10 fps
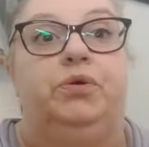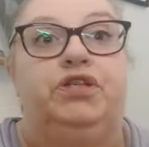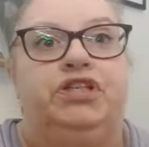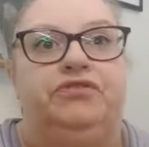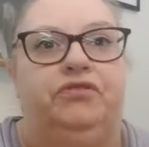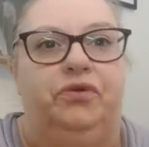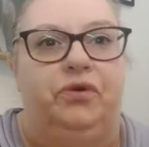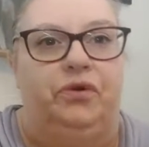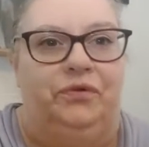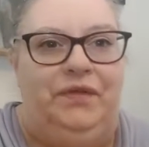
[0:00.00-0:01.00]
to
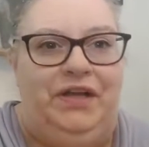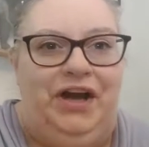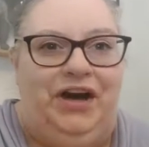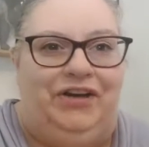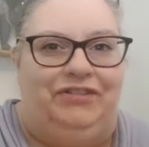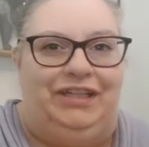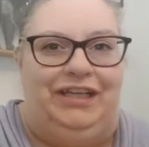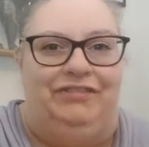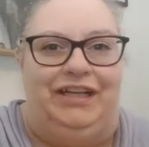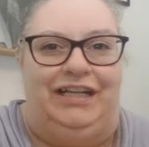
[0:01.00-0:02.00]
four of an
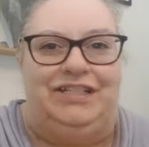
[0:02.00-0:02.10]
evening.